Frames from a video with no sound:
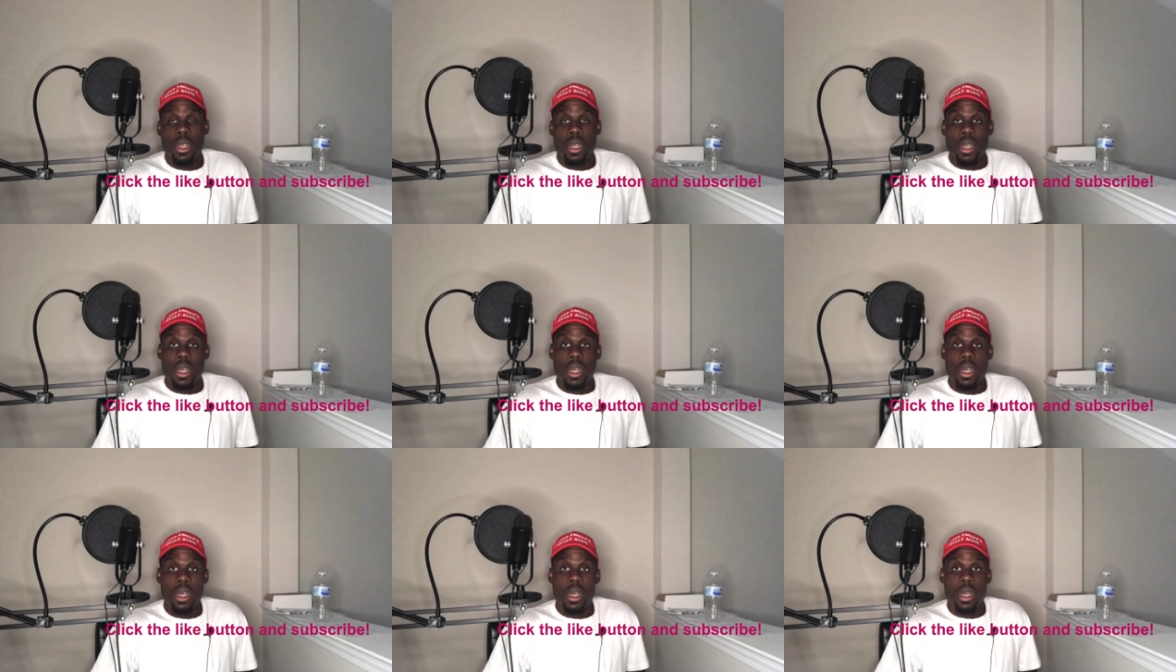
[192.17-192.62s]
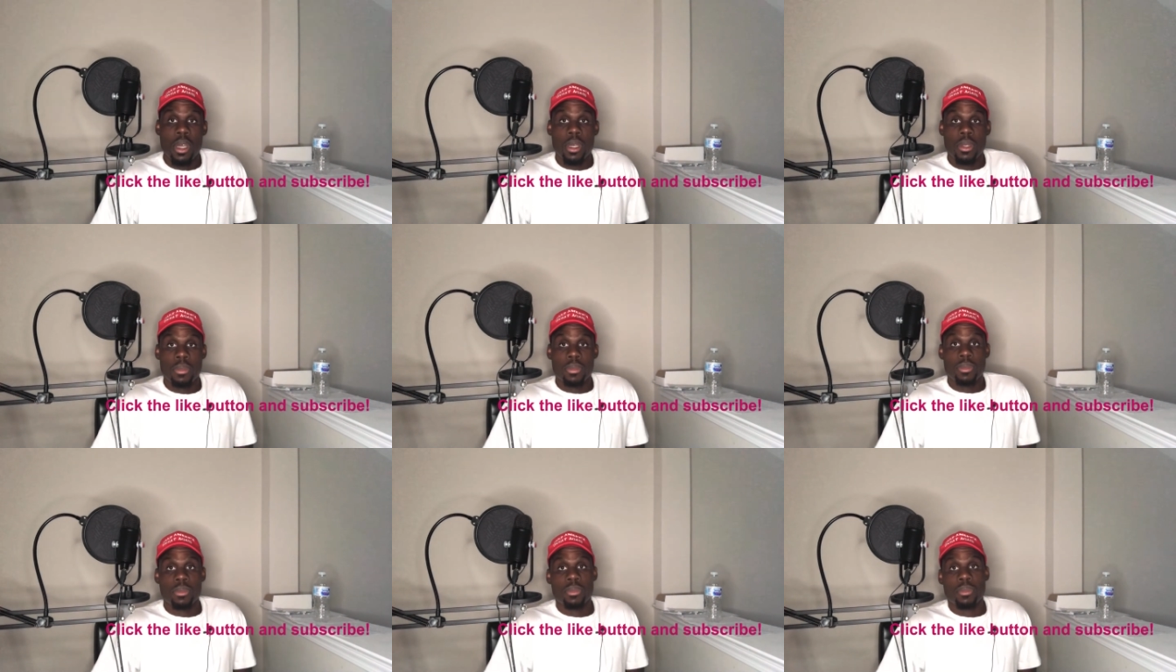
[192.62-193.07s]

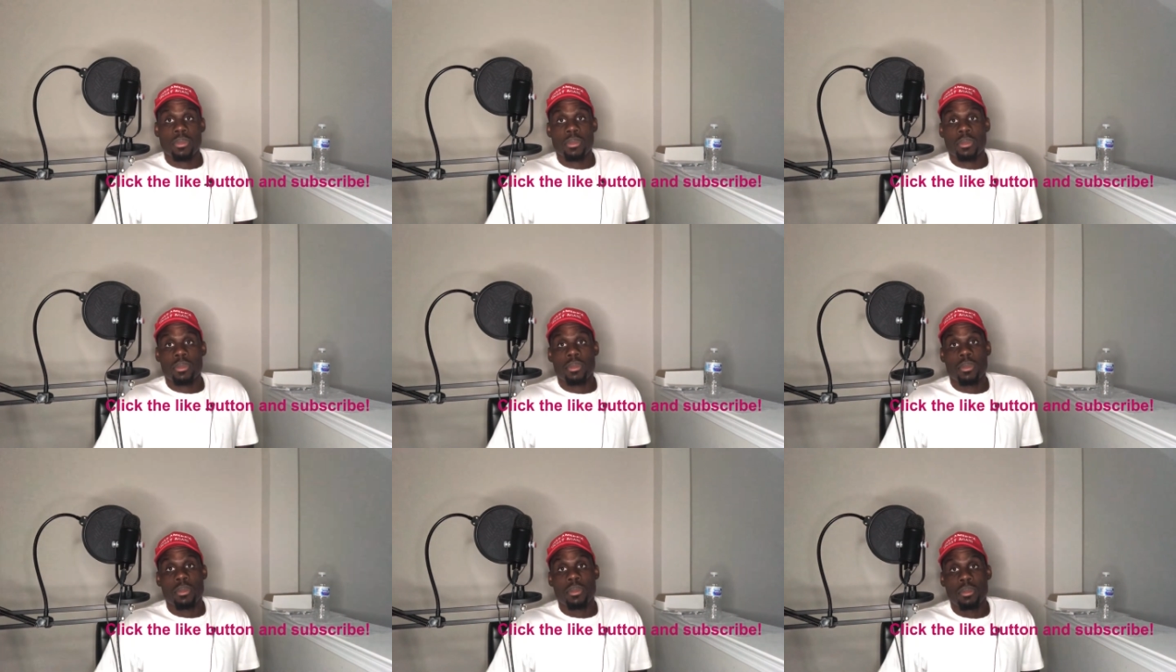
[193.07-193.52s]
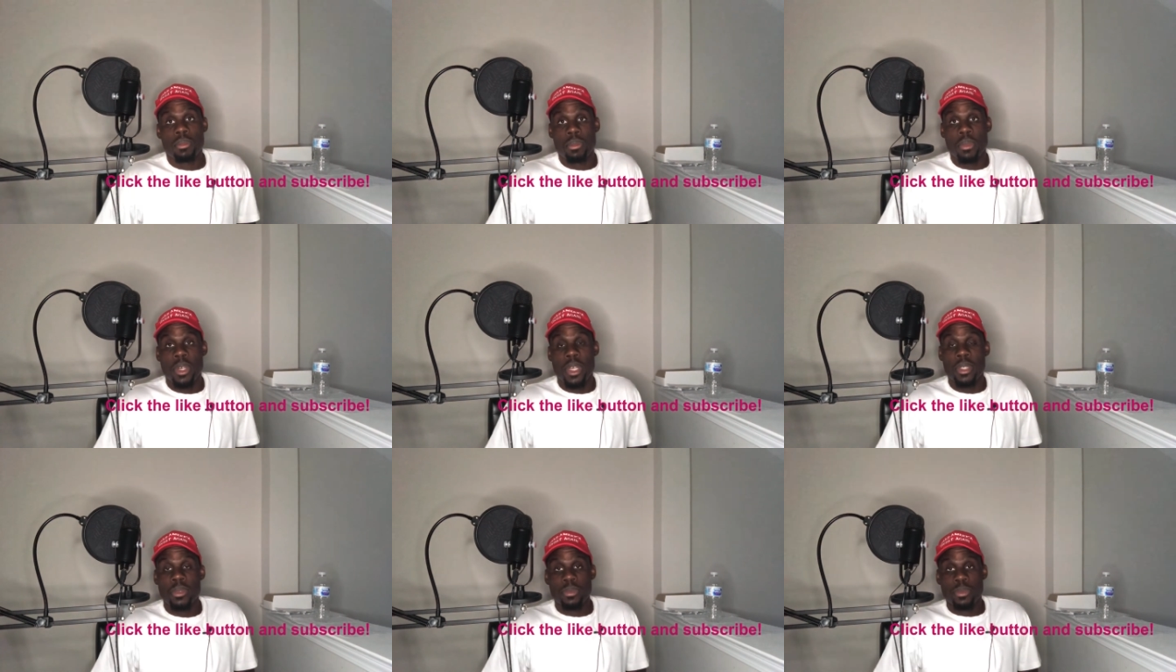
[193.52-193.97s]

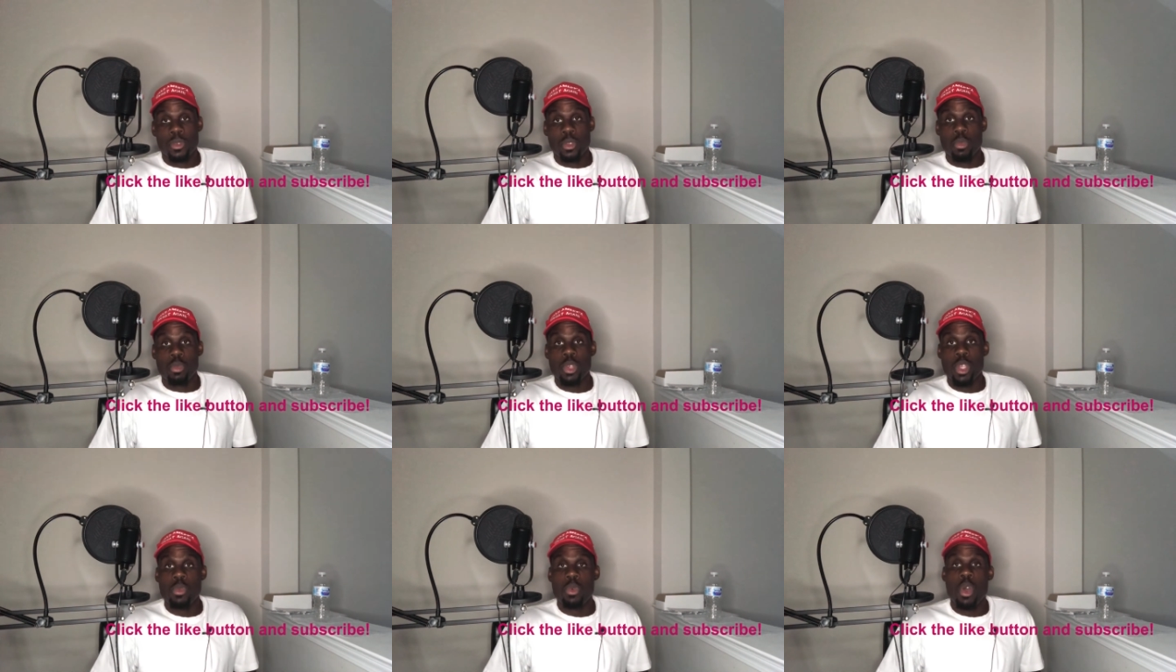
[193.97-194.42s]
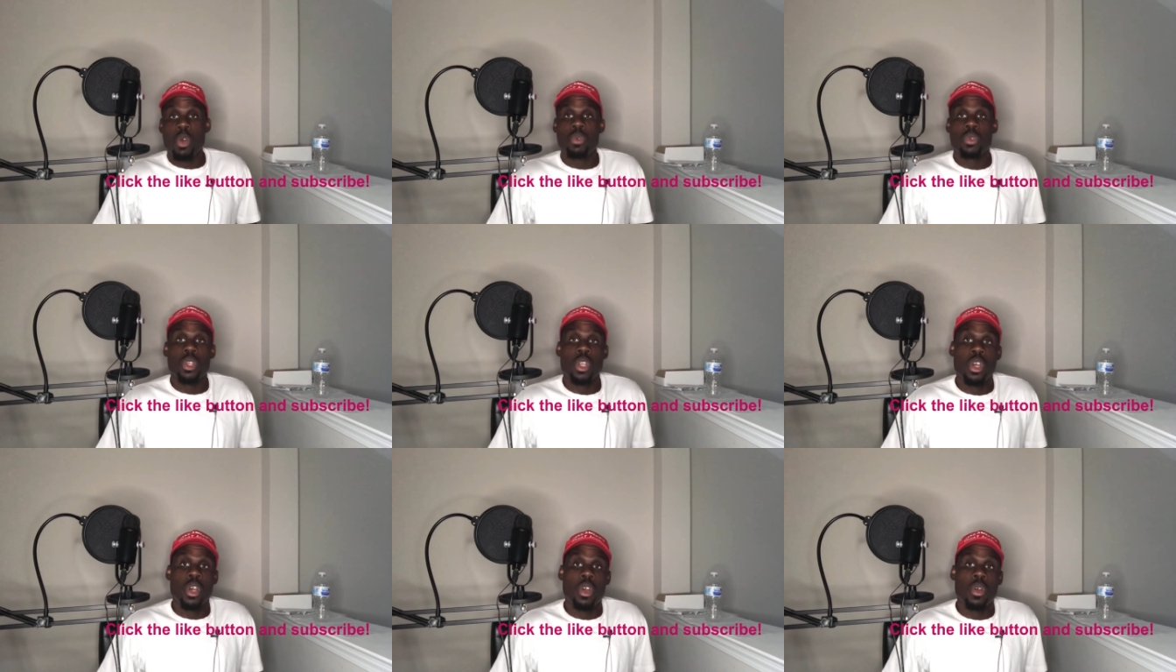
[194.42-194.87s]
But we won't
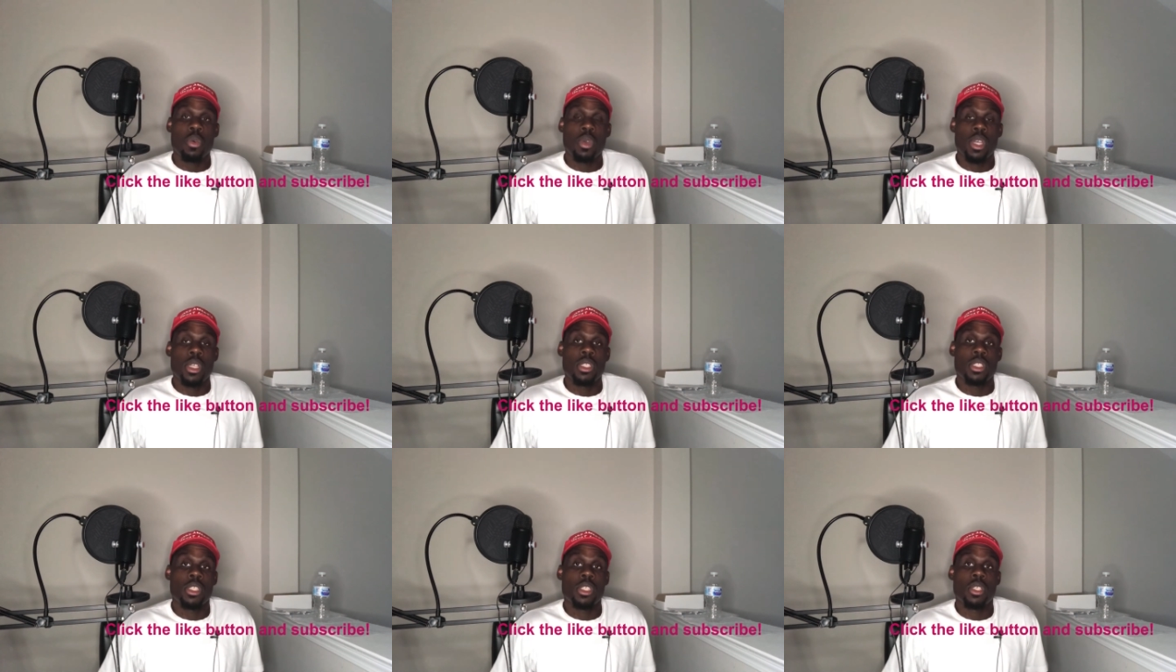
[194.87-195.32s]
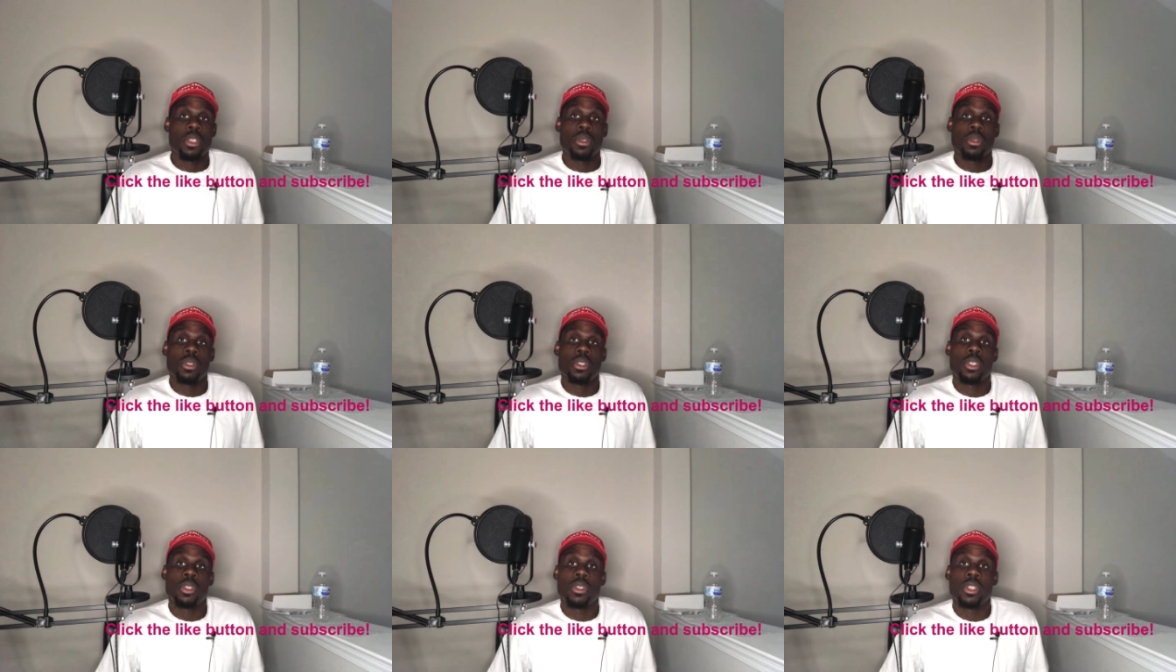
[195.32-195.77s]
know
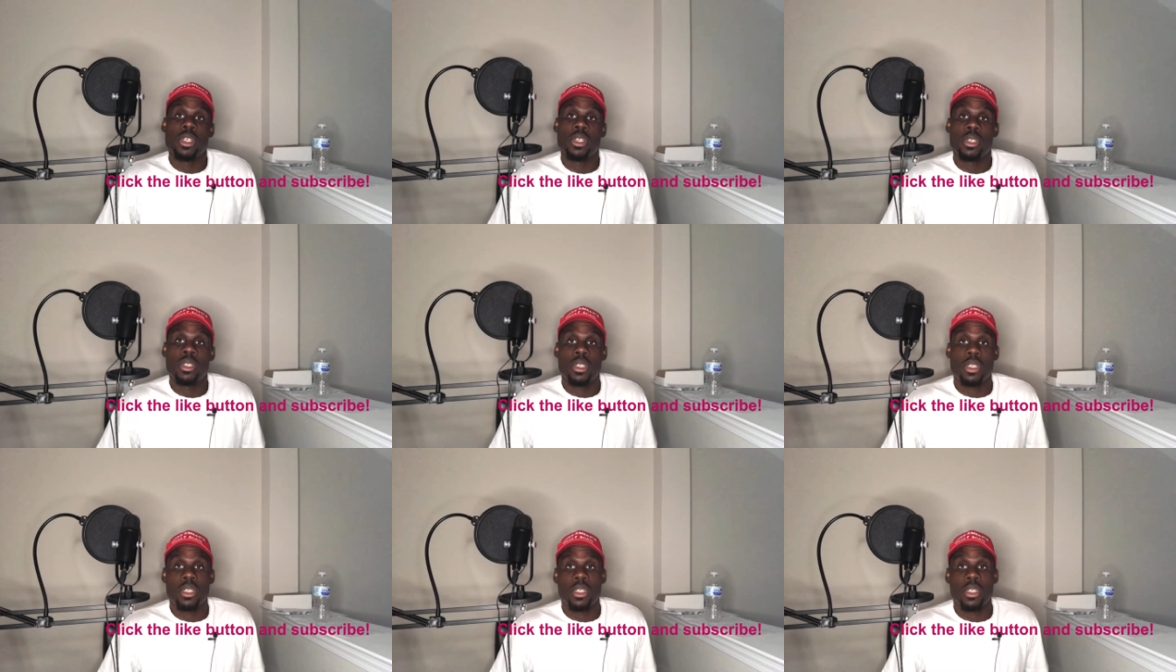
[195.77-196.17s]
until there